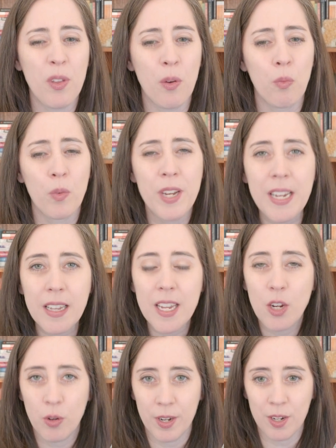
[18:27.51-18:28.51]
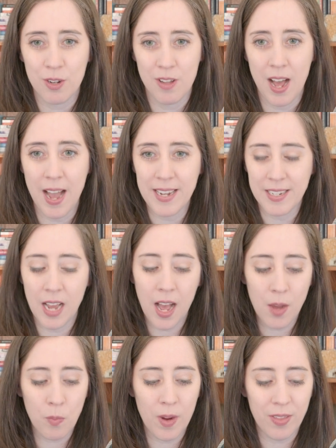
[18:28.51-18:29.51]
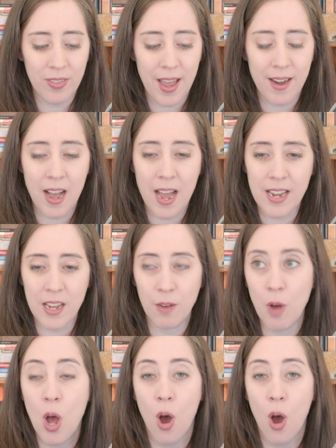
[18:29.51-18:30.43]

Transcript: really critical eye, not with that eye of,